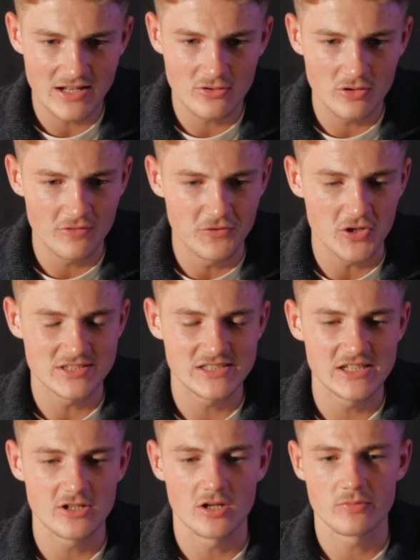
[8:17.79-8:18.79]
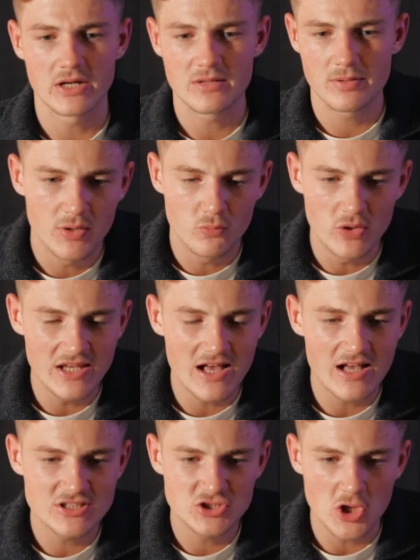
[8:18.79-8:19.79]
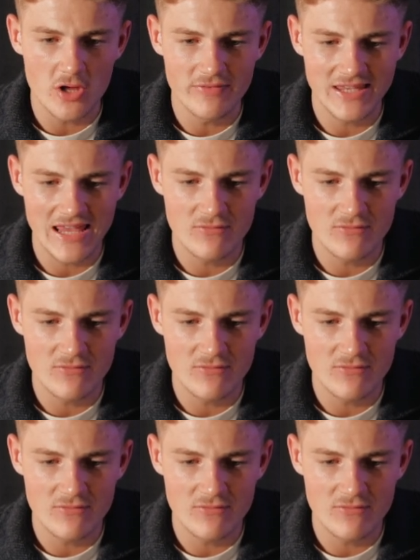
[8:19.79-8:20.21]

I don't know if you can see it already, but we are solving